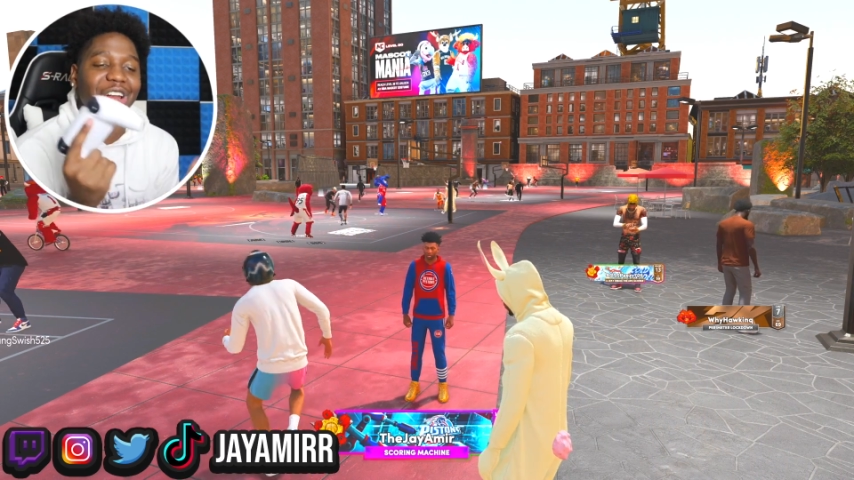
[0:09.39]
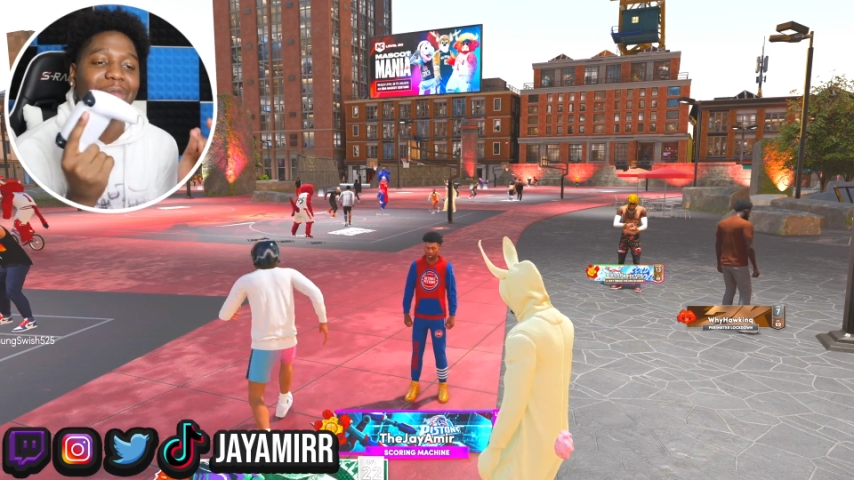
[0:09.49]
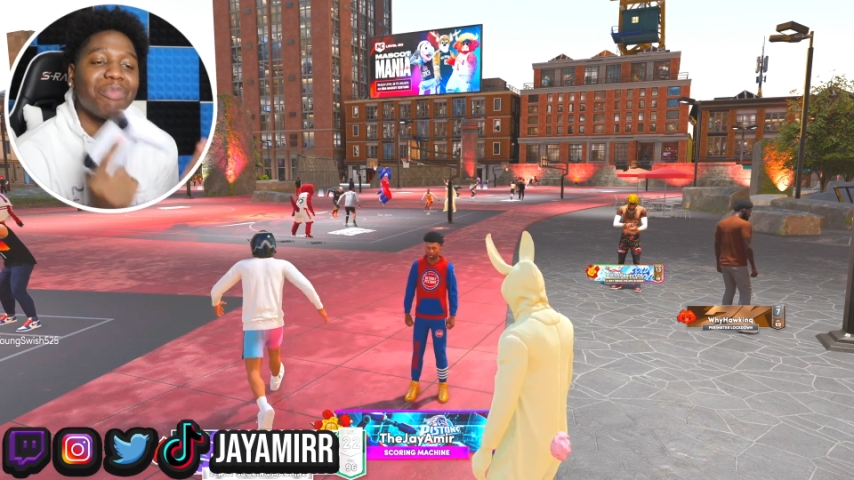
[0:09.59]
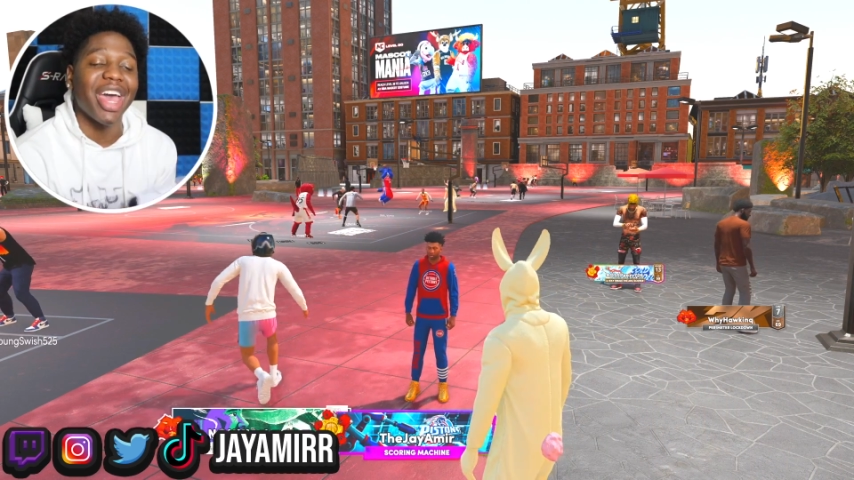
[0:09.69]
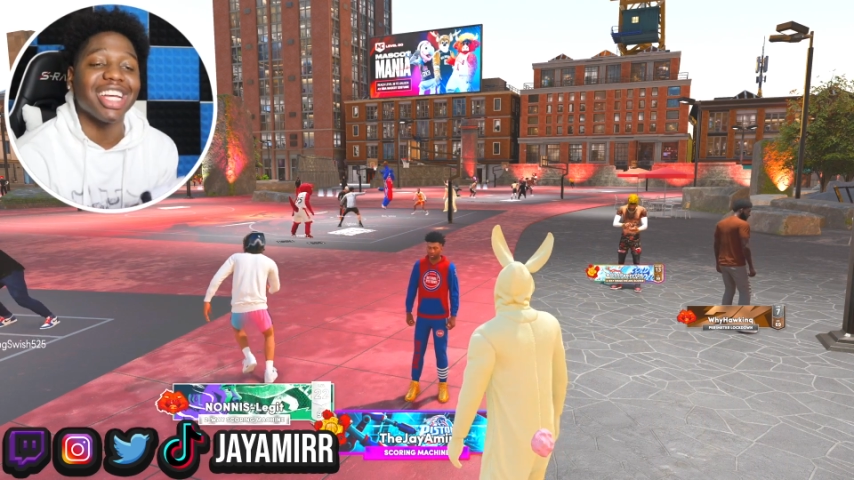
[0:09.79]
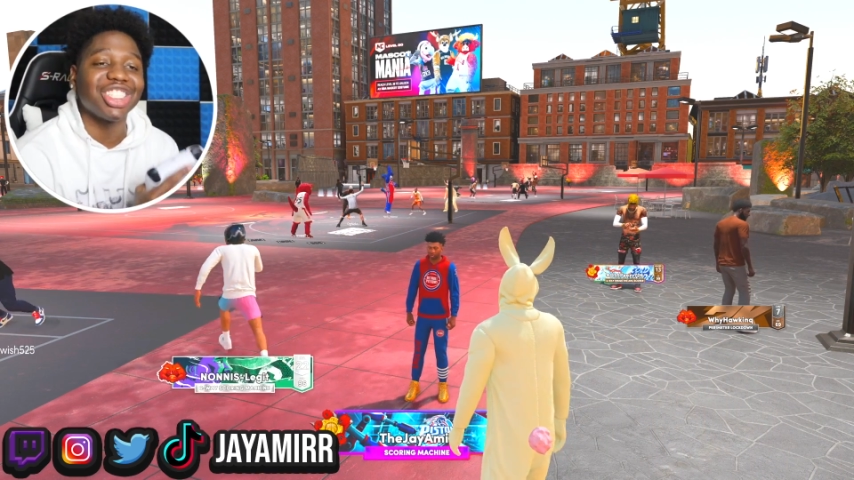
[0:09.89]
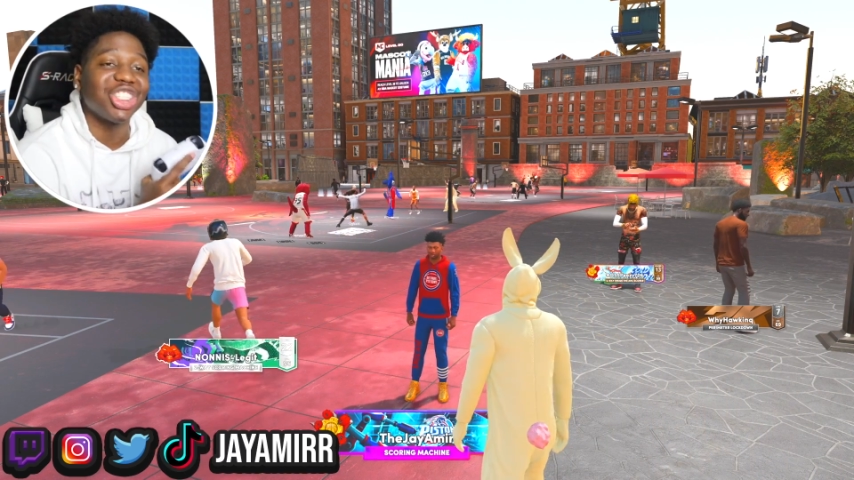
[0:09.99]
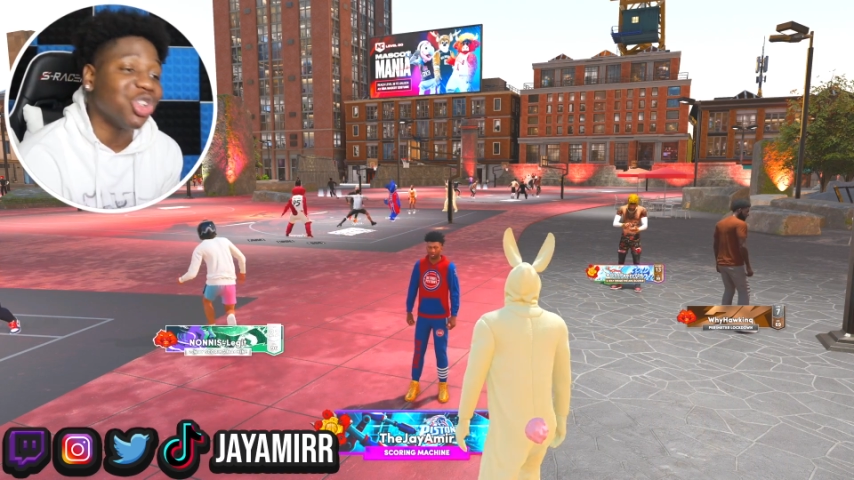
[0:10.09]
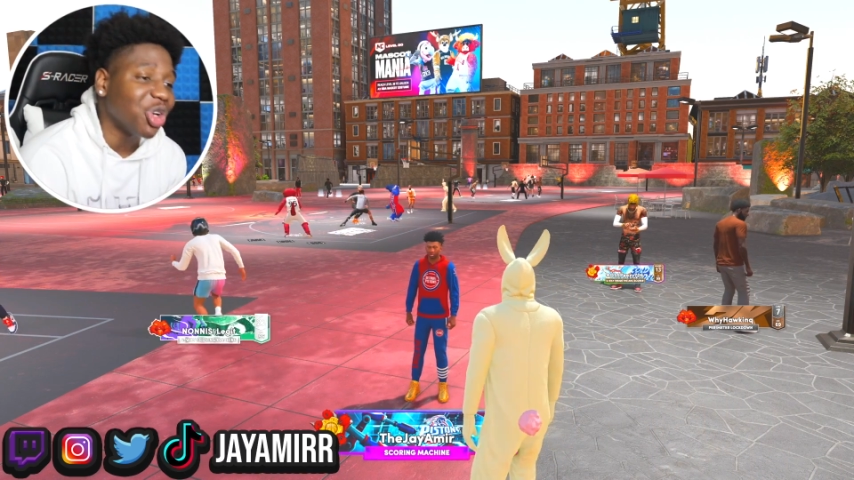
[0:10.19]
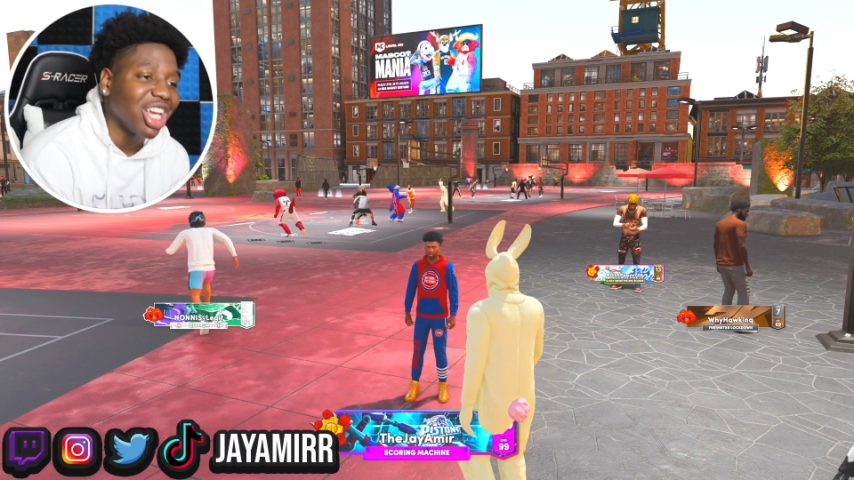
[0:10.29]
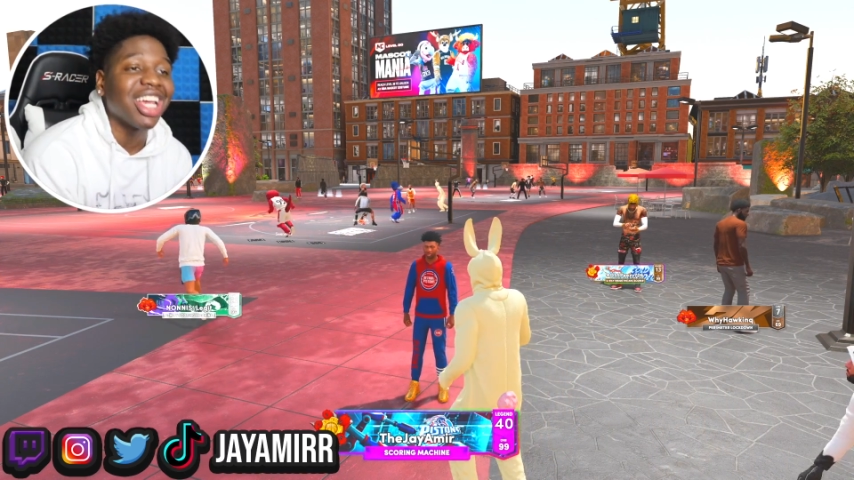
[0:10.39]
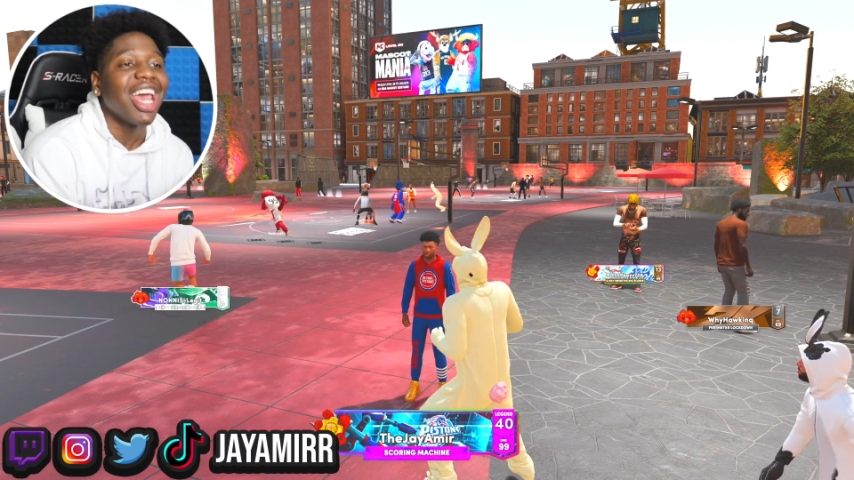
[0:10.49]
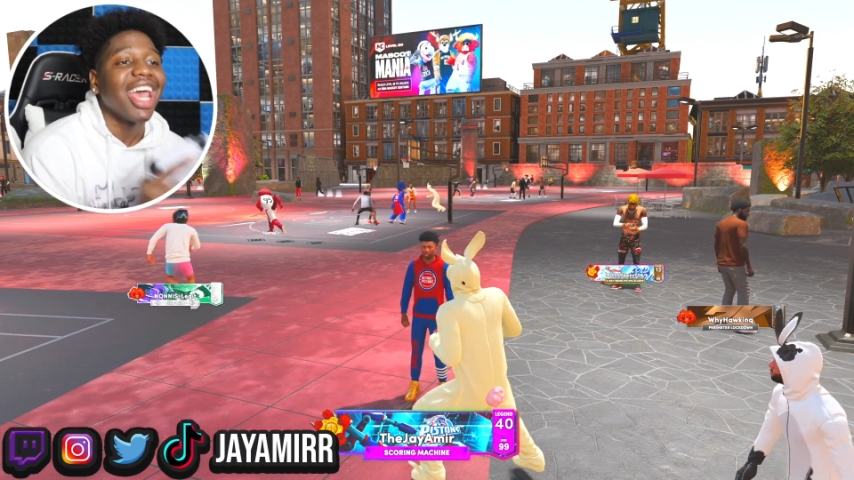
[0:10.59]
the best shooting